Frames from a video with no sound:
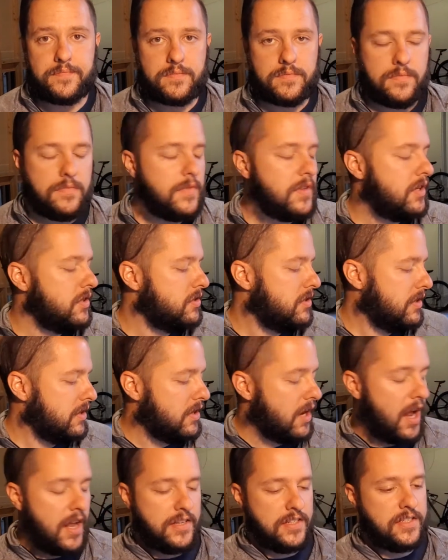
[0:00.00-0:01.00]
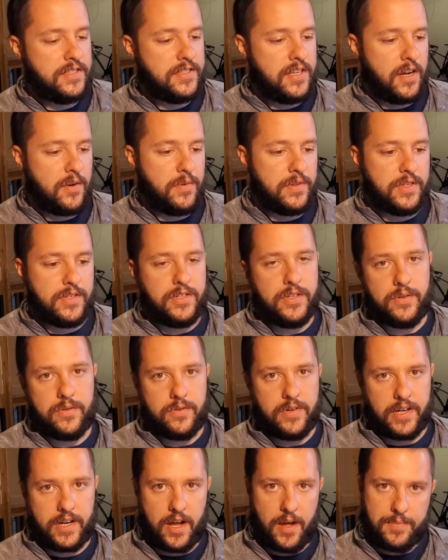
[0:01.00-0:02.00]
So you're not just stuck with the two, three
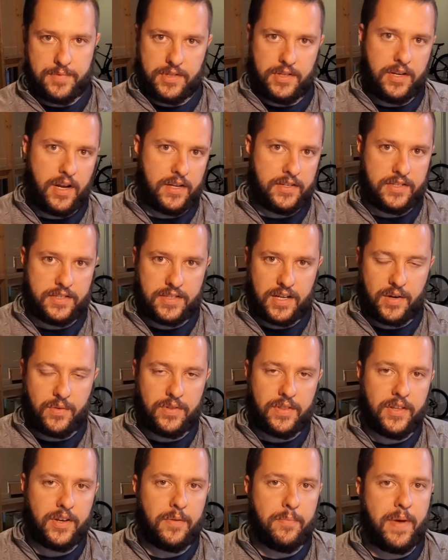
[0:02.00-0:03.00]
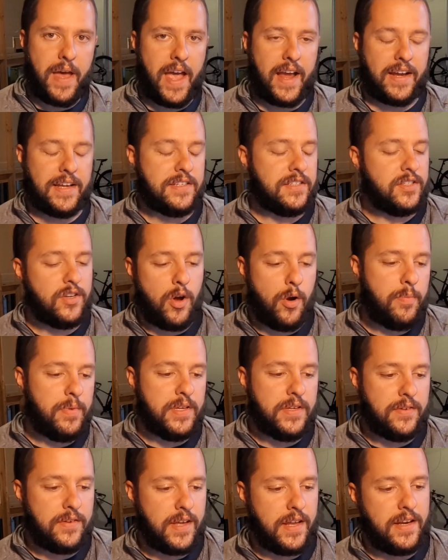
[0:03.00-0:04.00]
cups, or you're not just stuck with little packets and hoping you
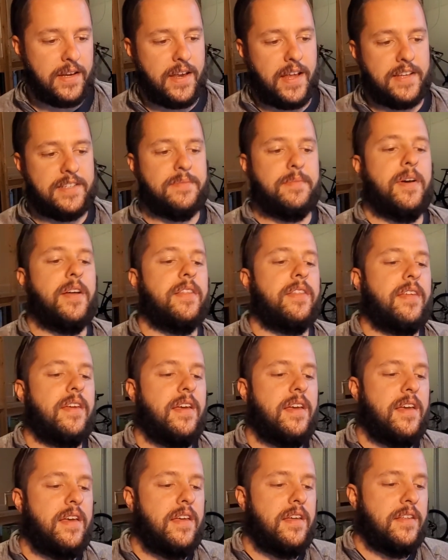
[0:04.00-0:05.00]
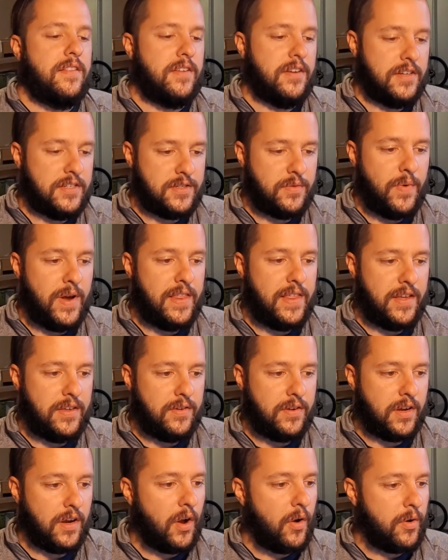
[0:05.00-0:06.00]
get it next month. There is a way that you can
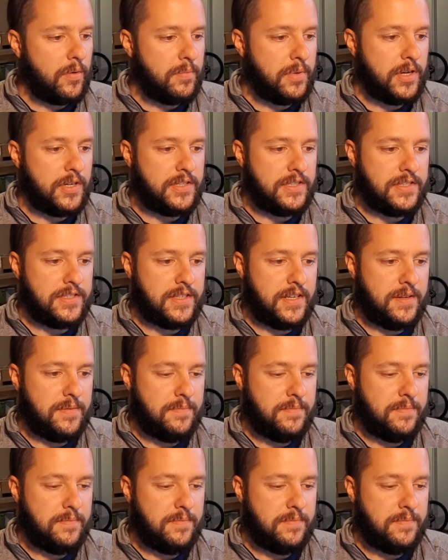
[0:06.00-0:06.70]
go and purchase it.